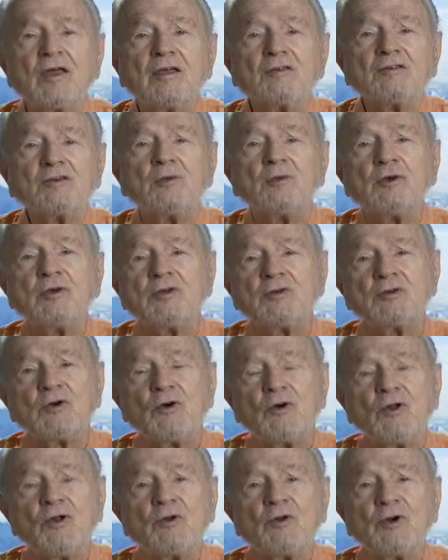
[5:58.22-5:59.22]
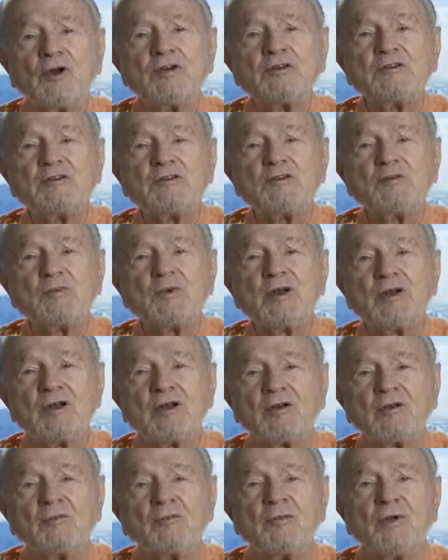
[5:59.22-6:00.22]
She went to all regions, but
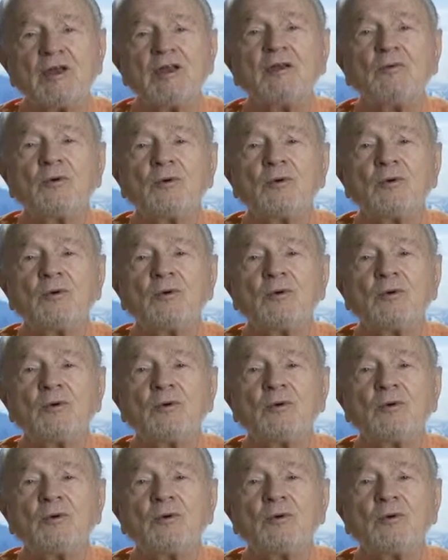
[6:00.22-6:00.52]
many